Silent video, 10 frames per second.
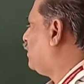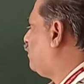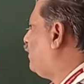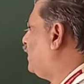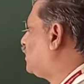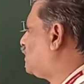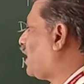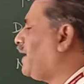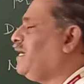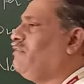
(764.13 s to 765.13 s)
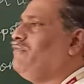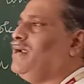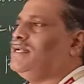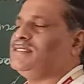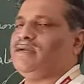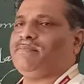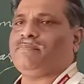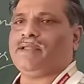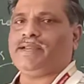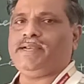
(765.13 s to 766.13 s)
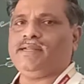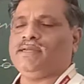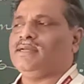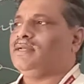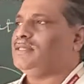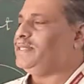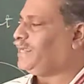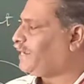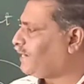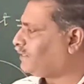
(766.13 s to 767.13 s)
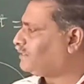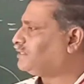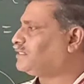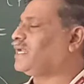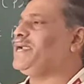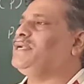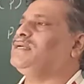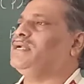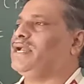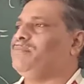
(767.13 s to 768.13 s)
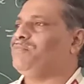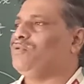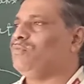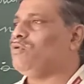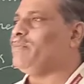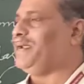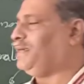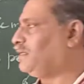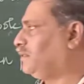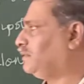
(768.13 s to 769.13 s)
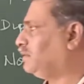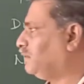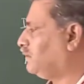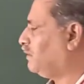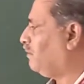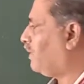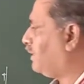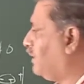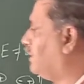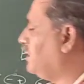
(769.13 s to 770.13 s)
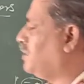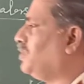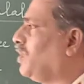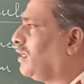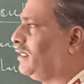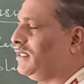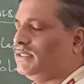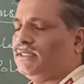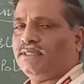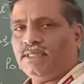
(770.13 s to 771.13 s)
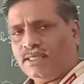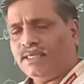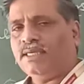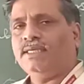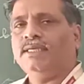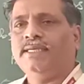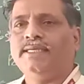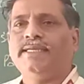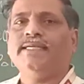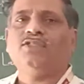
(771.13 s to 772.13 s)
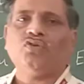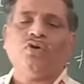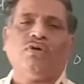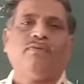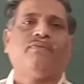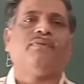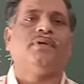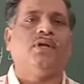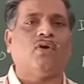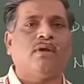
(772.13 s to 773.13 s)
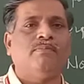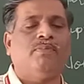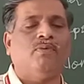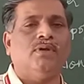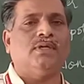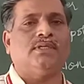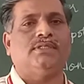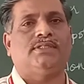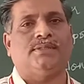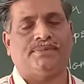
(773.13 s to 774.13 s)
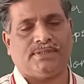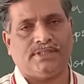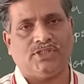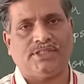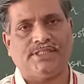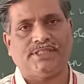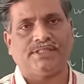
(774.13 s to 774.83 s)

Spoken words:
When slight field is applied, they get slight dipole moment. But this is not in case of non-polar substances.